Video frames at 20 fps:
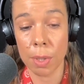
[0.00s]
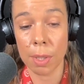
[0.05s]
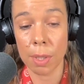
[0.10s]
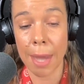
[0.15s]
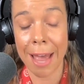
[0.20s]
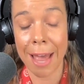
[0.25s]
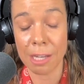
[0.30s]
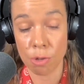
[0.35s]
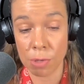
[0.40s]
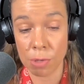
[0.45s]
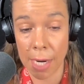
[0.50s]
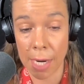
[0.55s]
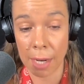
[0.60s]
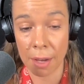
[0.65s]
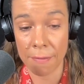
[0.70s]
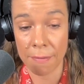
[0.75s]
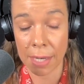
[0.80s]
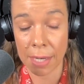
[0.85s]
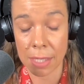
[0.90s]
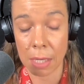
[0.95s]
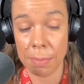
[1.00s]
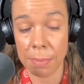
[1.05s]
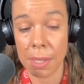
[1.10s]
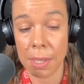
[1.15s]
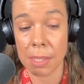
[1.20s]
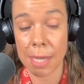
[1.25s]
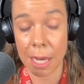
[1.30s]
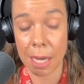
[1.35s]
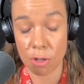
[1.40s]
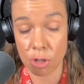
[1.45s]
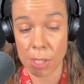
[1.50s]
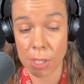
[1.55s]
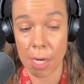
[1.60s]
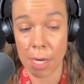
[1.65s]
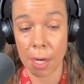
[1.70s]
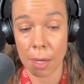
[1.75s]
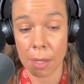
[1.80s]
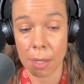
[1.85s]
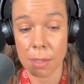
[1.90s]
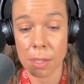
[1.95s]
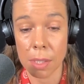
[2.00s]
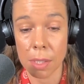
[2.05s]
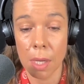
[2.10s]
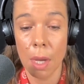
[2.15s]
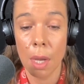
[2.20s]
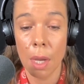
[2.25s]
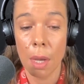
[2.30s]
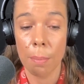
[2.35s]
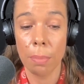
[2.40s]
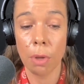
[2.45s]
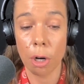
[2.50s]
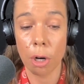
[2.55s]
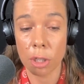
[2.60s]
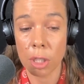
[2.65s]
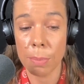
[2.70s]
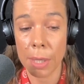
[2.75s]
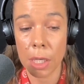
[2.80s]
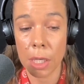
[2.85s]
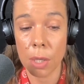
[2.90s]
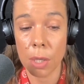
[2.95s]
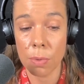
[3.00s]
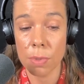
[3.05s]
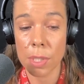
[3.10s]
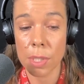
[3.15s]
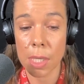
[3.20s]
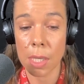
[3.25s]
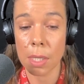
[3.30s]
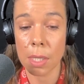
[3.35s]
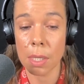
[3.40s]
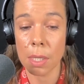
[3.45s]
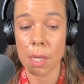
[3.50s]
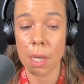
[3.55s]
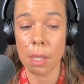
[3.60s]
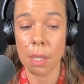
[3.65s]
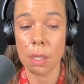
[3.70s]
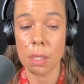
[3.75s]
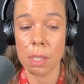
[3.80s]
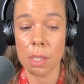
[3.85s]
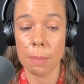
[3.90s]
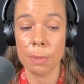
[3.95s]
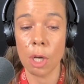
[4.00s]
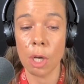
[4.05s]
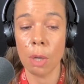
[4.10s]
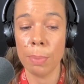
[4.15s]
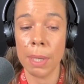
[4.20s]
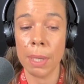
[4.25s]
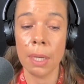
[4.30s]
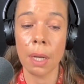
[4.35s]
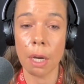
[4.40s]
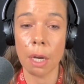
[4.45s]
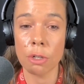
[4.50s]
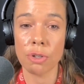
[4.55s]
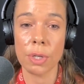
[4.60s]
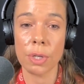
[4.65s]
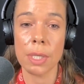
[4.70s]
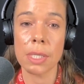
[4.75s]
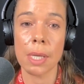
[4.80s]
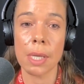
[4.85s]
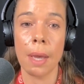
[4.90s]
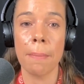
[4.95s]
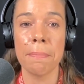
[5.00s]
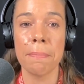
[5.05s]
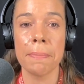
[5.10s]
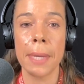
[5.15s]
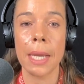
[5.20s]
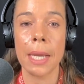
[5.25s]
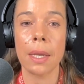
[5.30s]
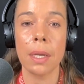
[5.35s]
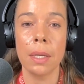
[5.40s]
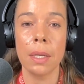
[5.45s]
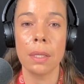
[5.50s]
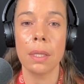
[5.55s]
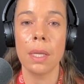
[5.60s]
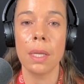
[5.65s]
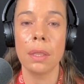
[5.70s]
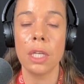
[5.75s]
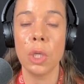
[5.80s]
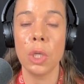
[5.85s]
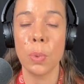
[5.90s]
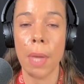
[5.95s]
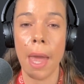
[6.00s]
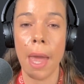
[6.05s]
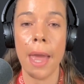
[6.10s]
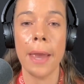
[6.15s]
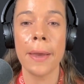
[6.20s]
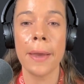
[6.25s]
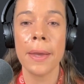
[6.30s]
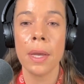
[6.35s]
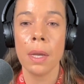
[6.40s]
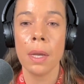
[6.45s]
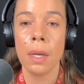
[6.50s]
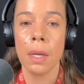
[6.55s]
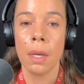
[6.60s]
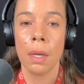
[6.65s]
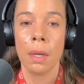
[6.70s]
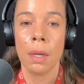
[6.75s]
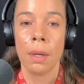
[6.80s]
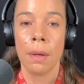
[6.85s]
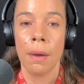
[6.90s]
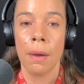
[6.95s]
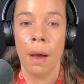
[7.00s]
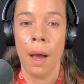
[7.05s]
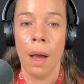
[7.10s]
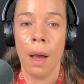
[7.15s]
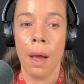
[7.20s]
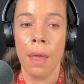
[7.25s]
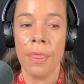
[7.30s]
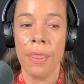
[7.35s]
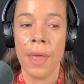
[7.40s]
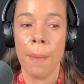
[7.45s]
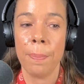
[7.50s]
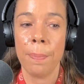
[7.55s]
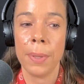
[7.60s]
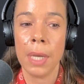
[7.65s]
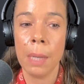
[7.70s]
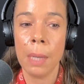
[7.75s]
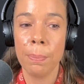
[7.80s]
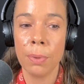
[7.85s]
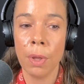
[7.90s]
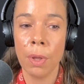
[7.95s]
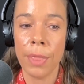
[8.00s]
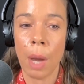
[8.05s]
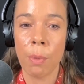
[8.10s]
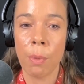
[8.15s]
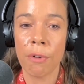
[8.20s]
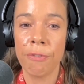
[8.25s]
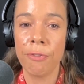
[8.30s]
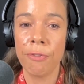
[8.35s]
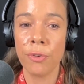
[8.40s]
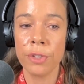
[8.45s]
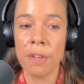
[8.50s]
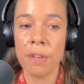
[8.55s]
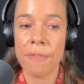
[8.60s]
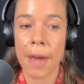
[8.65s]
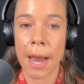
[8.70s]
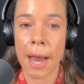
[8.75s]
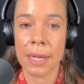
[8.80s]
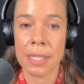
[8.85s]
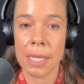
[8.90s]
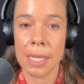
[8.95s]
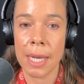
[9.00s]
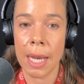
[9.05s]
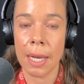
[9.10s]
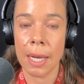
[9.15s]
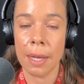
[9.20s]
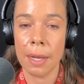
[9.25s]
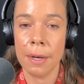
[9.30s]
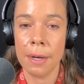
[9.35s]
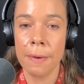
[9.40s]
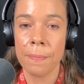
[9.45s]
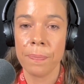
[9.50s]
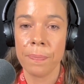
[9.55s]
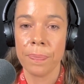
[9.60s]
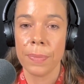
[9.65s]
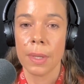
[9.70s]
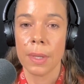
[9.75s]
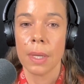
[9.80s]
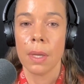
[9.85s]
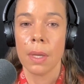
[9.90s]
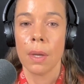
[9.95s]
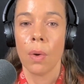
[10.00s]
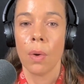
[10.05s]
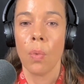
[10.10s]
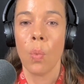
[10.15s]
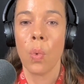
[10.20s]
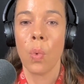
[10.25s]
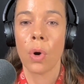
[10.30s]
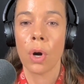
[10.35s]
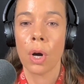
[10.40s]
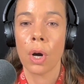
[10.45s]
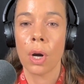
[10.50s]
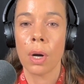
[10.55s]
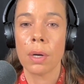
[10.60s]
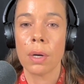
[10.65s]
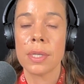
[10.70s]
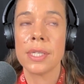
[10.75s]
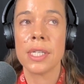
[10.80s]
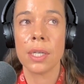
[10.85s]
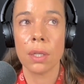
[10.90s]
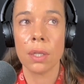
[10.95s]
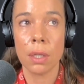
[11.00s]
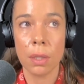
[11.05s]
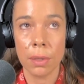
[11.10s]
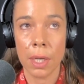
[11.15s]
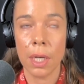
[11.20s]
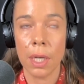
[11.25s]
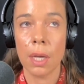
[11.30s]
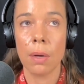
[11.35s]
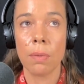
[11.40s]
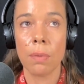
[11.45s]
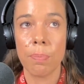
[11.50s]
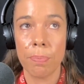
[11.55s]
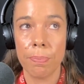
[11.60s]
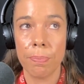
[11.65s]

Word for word: included AstraZeneca vaccine, because AstraZeneca has largely been used in some European countries, like in the UK, that people that were fully vaccinated were still,